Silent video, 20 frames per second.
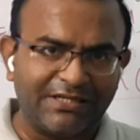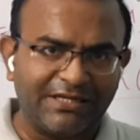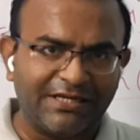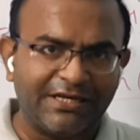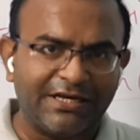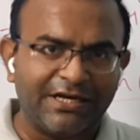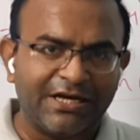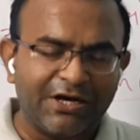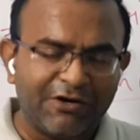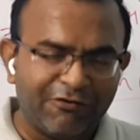
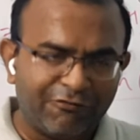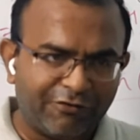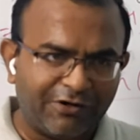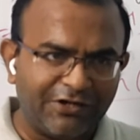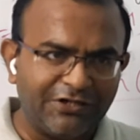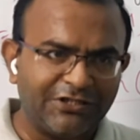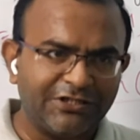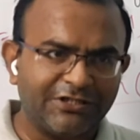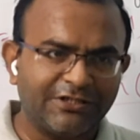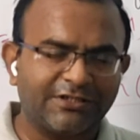the
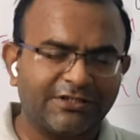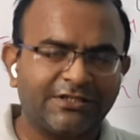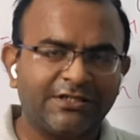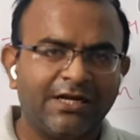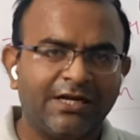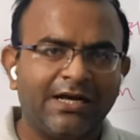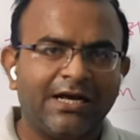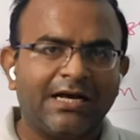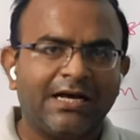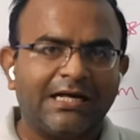
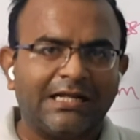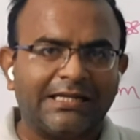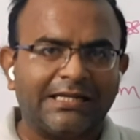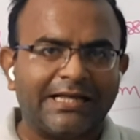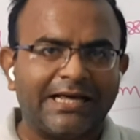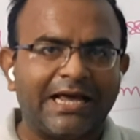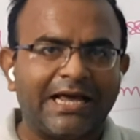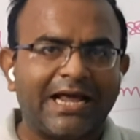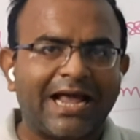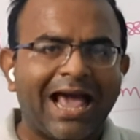fringes,
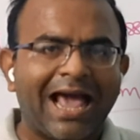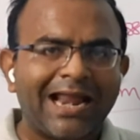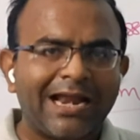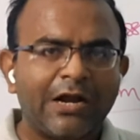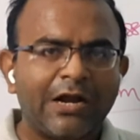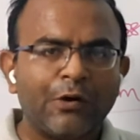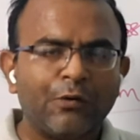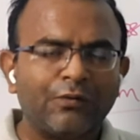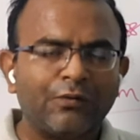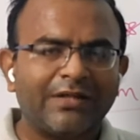they
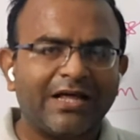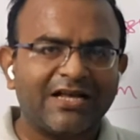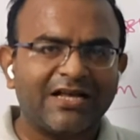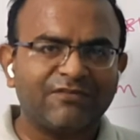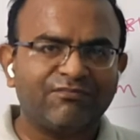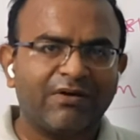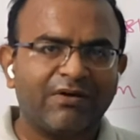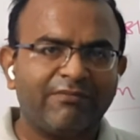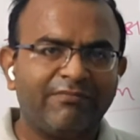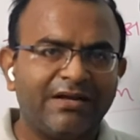carried out the
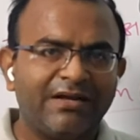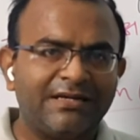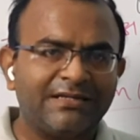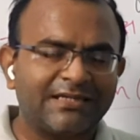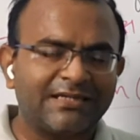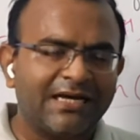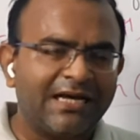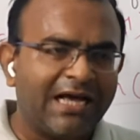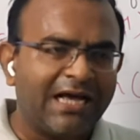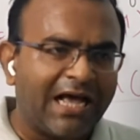experiment
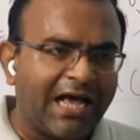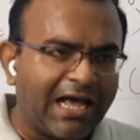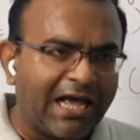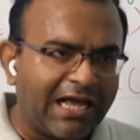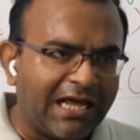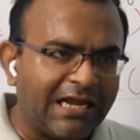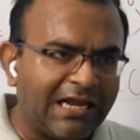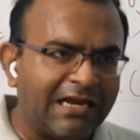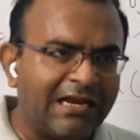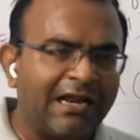
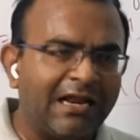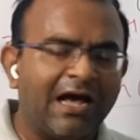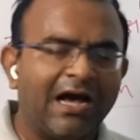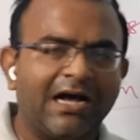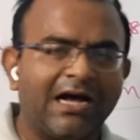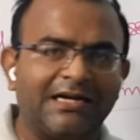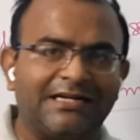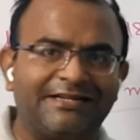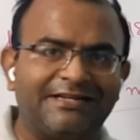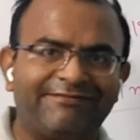in
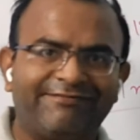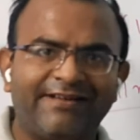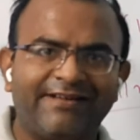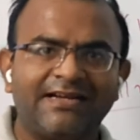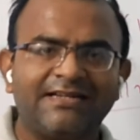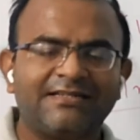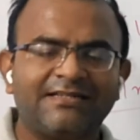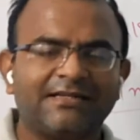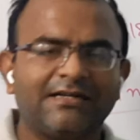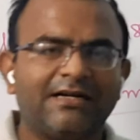a
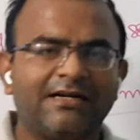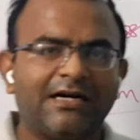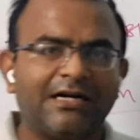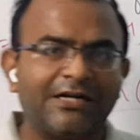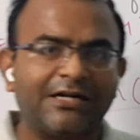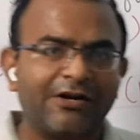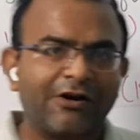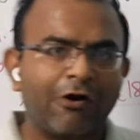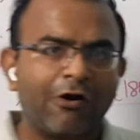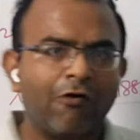different
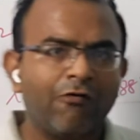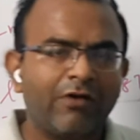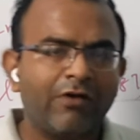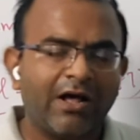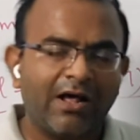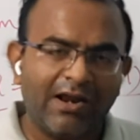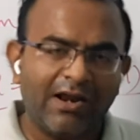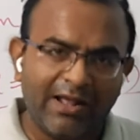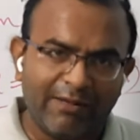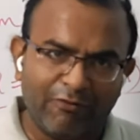underground
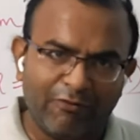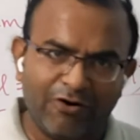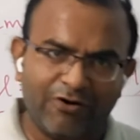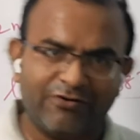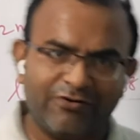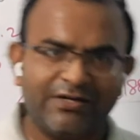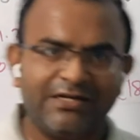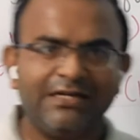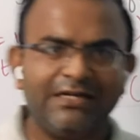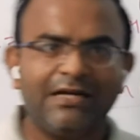
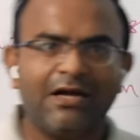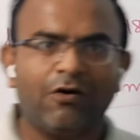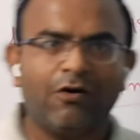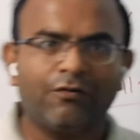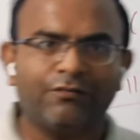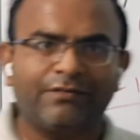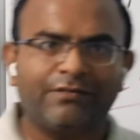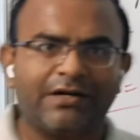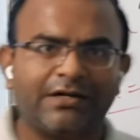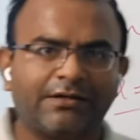laboratory
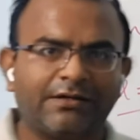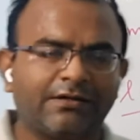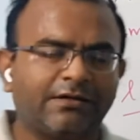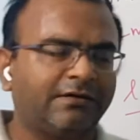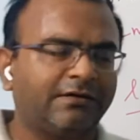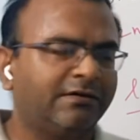of that